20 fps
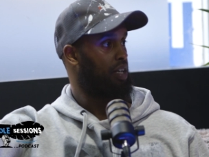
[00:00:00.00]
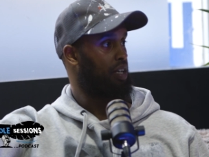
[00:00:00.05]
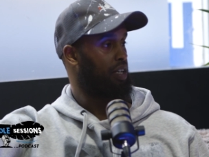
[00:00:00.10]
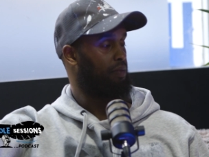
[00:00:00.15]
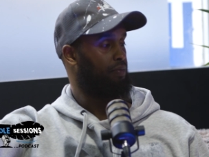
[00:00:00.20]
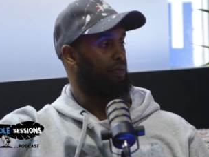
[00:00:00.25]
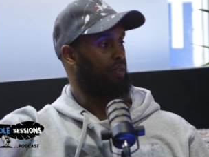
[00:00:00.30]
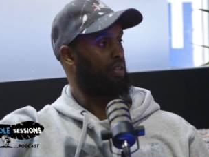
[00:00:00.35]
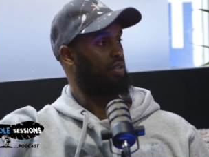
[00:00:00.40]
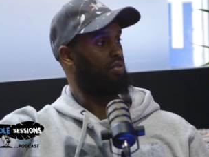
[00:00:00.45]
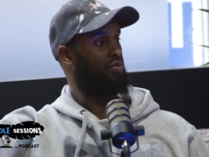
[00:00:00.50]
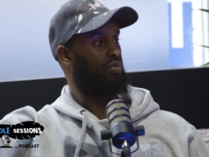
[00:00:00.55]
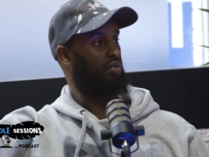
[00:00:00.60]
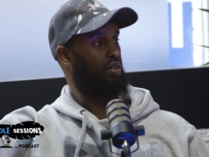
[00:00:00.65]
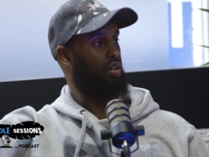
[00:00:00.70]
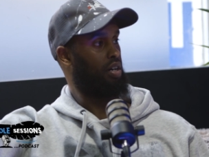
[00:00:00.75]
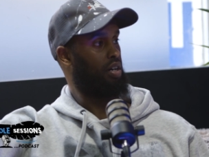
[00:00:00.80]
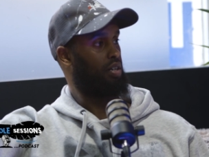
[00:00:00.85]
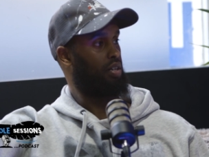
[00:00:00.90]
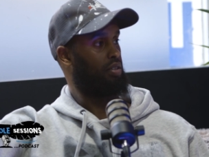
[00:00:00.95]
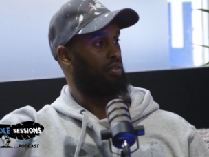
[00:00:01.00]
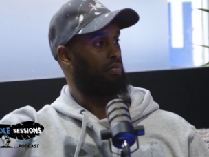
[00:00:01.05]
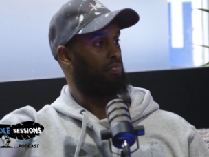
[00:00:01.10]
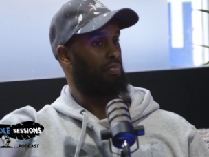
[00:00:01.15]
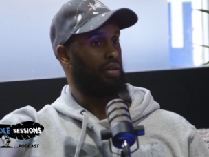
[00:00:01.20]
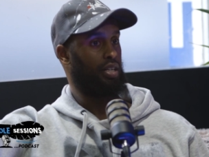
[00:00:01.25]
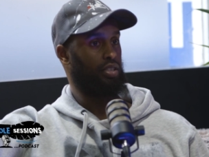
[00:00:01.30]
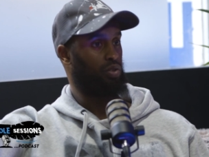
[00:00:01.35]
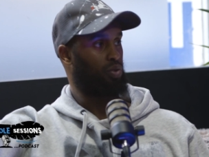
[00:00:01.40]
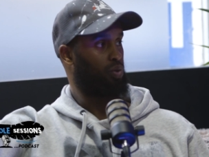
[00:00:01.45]
And I'm thinking, raw,
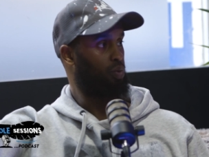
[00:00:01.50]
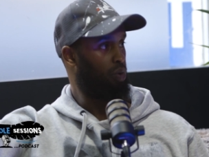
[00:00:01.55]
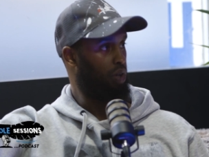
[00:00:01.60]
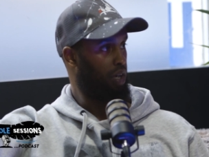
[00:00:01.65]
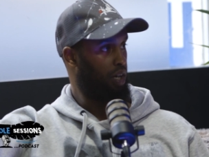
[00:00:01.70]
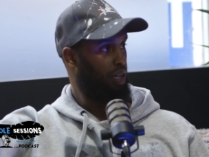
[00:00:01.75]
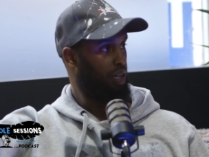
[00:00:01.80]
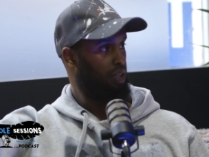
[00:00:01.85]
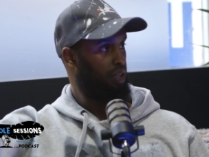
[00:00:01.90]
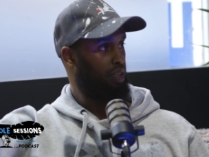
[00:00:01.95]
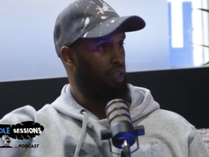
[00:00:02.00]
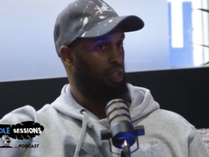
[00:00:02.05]
man's daughter